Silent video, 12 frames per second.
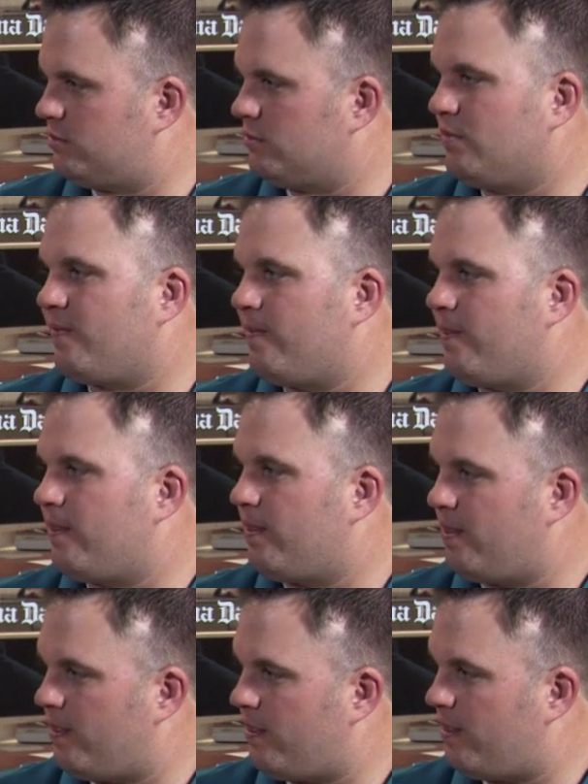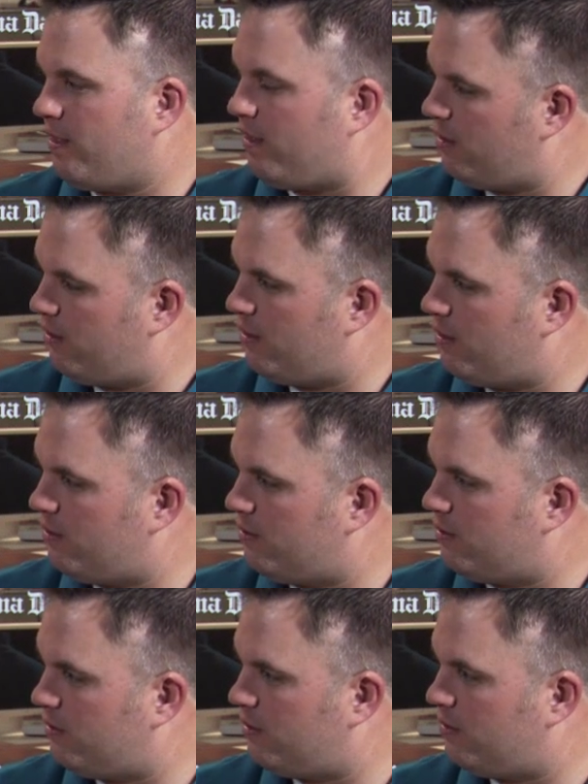
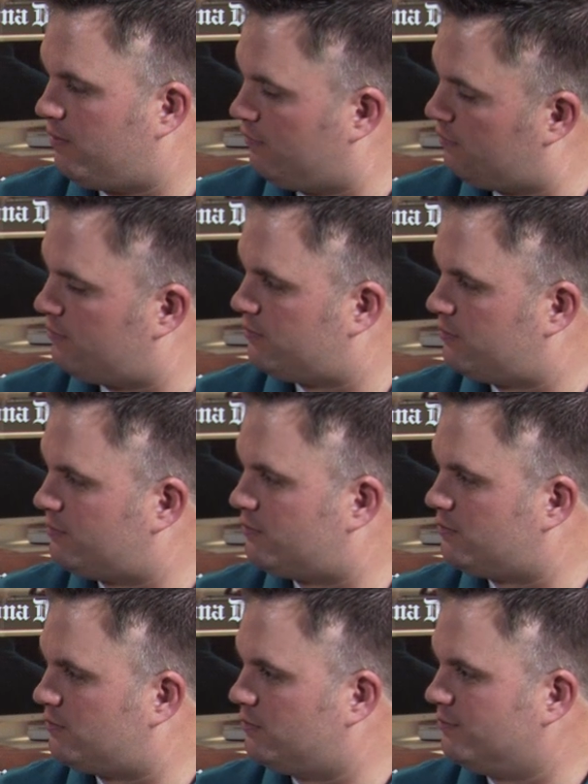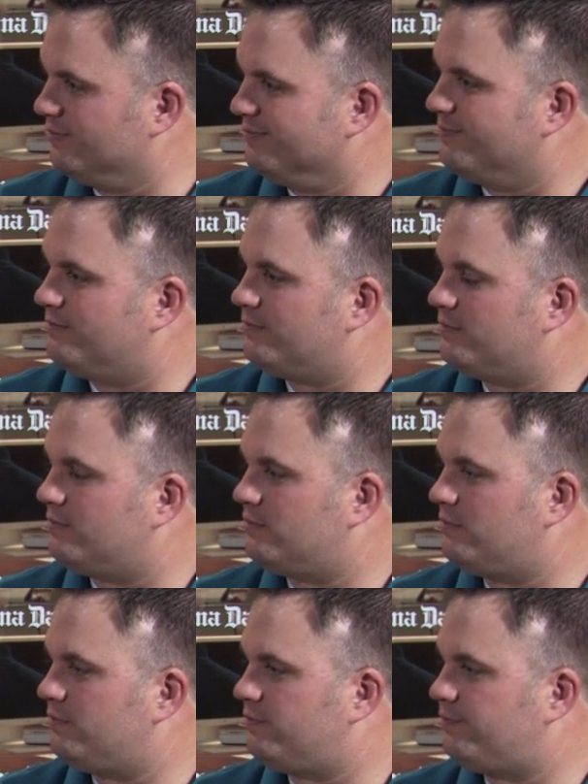
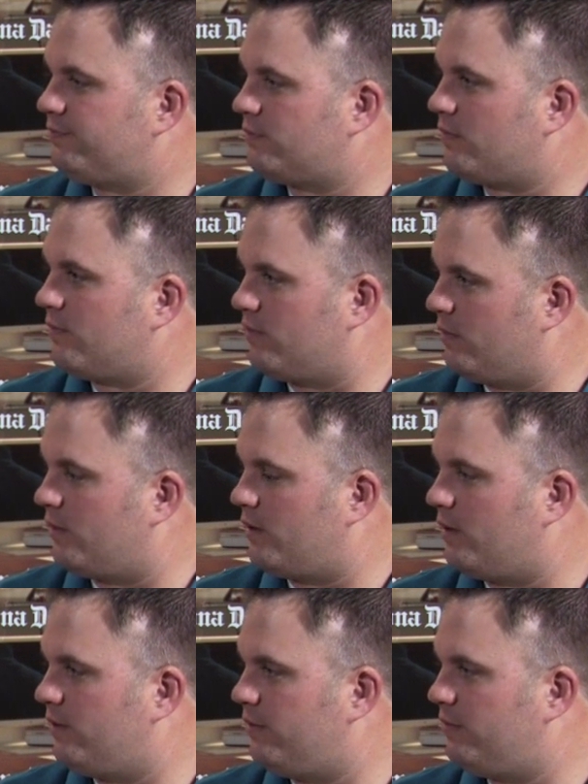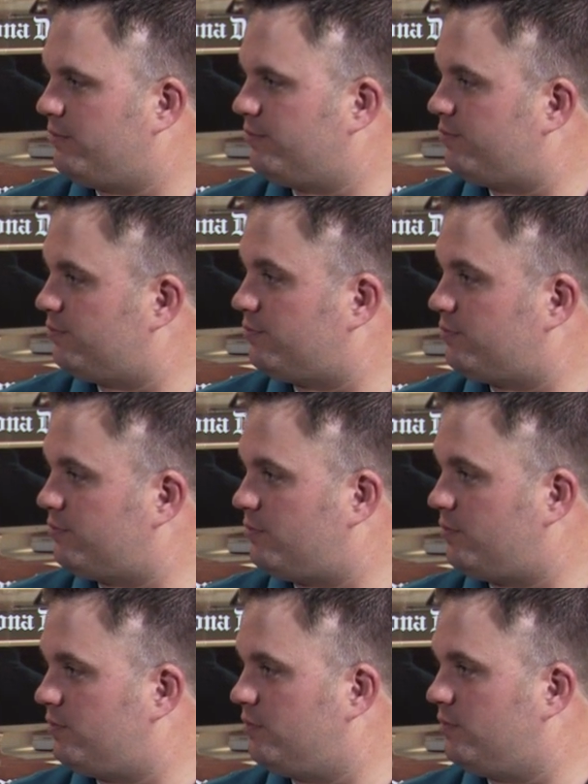
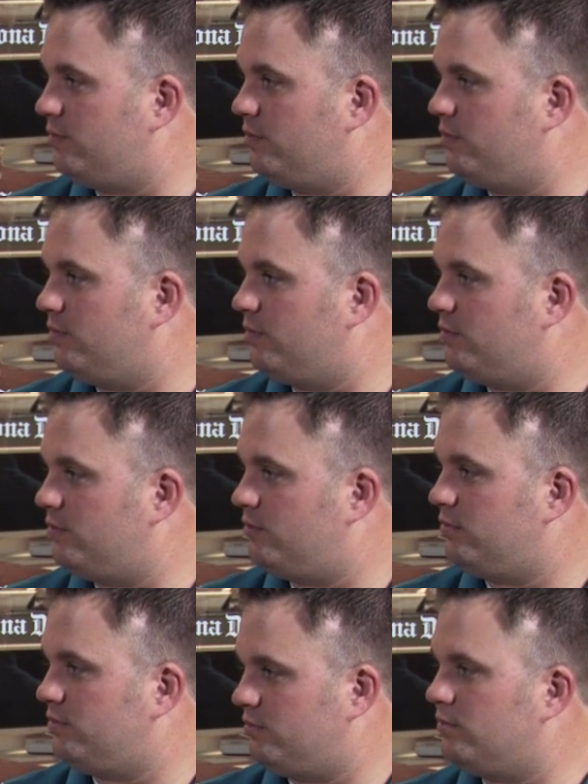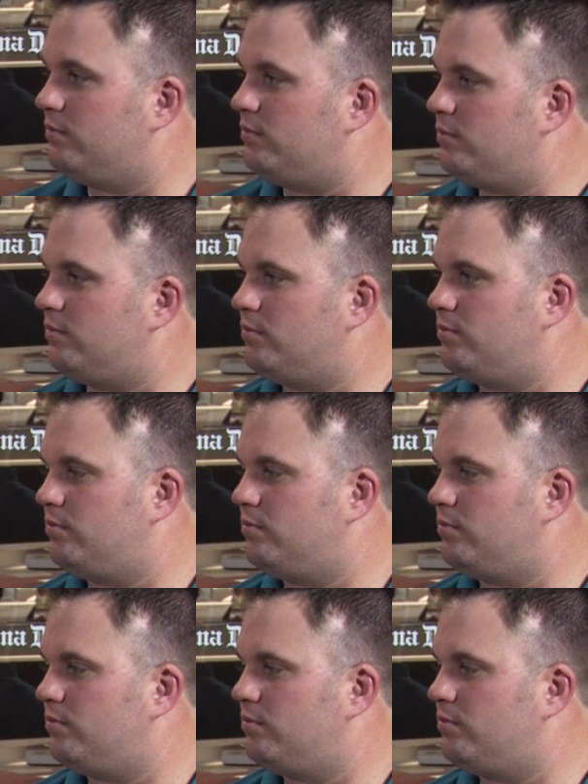[no speech]